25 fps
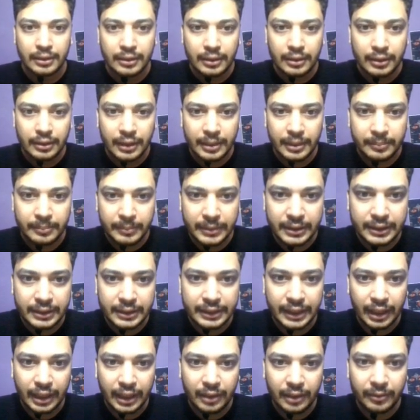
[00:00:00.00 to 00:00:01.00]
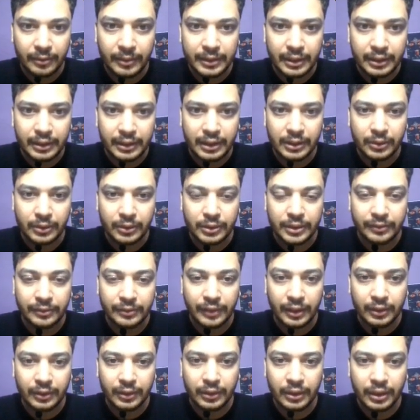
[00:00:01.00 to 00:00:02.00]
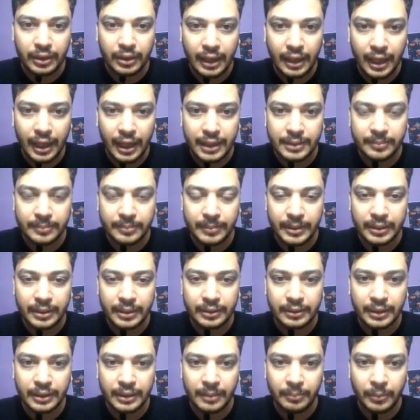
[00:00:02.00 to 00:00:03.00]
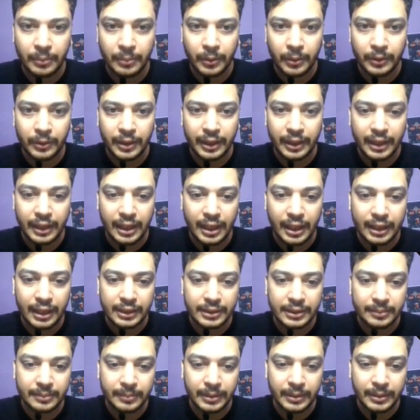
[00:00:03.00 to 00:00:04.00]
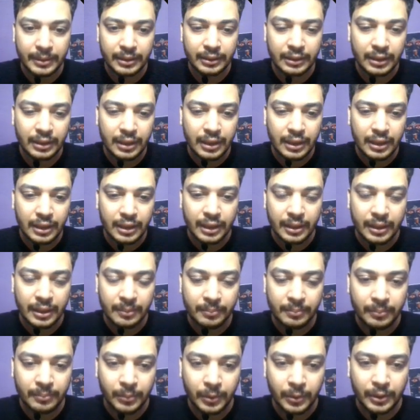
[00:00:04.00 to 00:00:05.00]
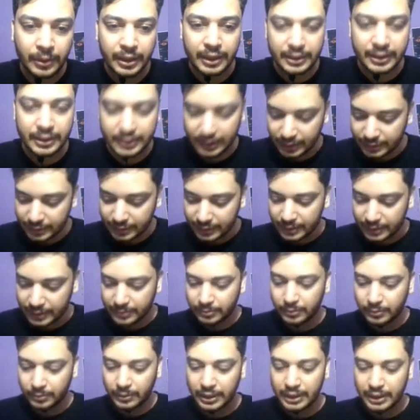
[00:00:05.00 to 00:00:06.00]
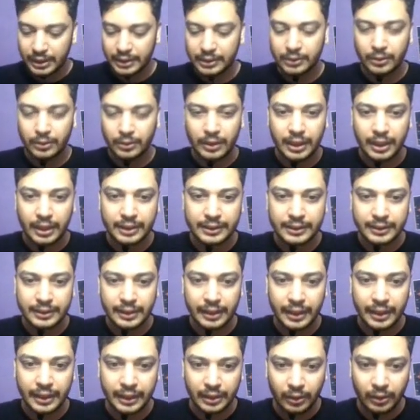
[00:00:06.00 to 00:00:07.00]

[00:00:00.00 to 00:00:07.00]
let me check whether the use effect has been imported. Yeah, it's been imported successfully. So let's create a